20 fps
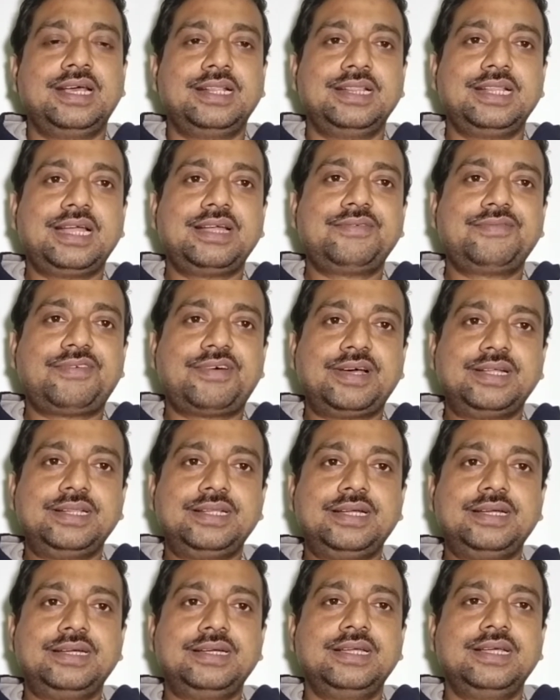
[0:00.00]
That
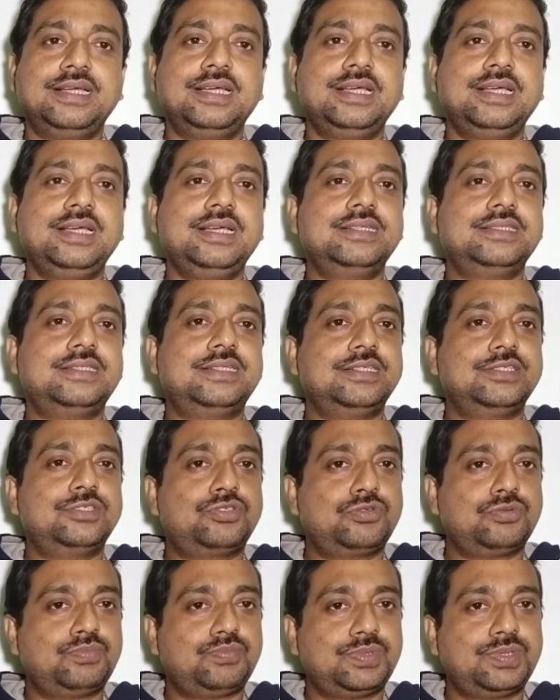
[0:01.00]
father is his
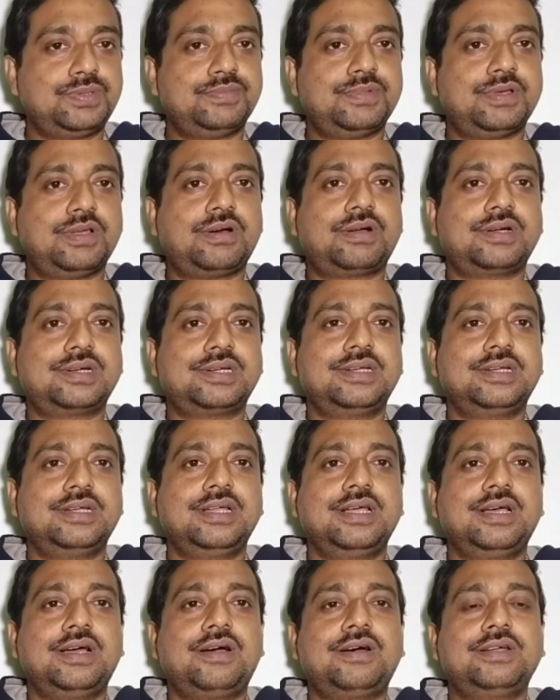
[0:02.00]
supreme lord,
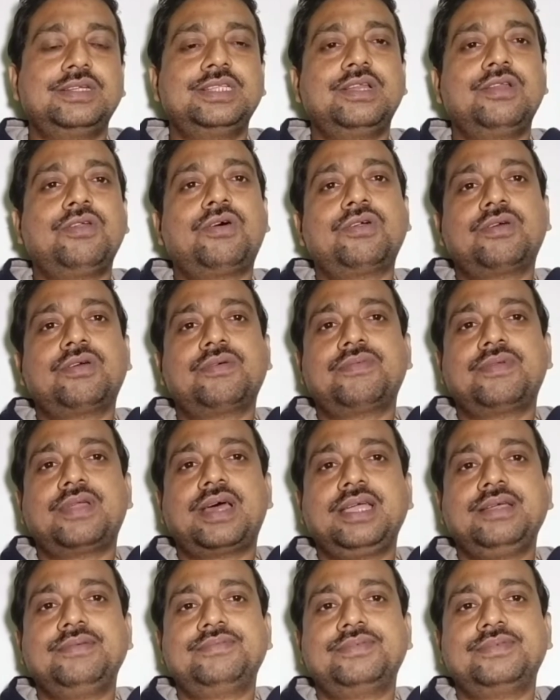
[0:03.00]
or the lord of
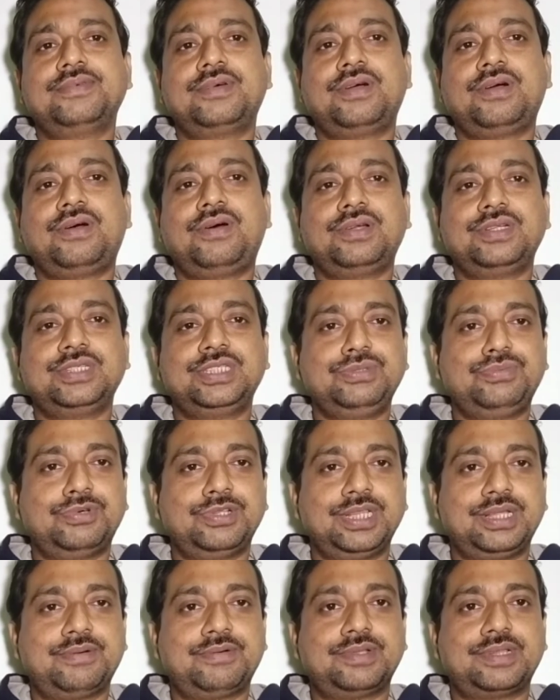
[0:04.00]
life, or
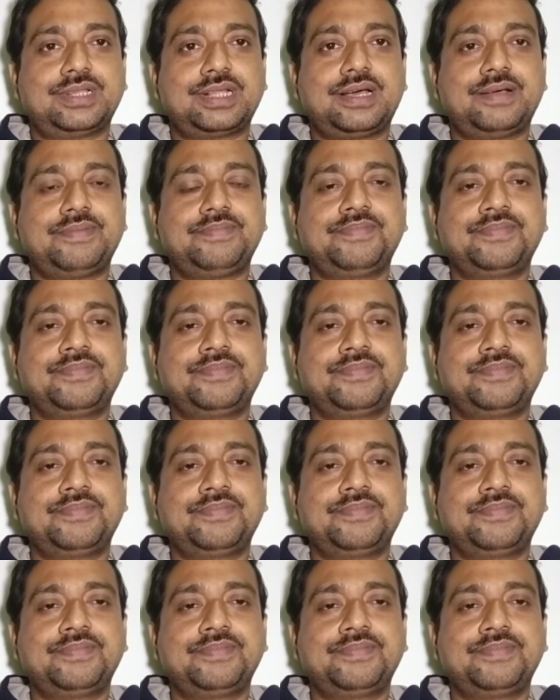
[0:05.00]
Jivan Devata.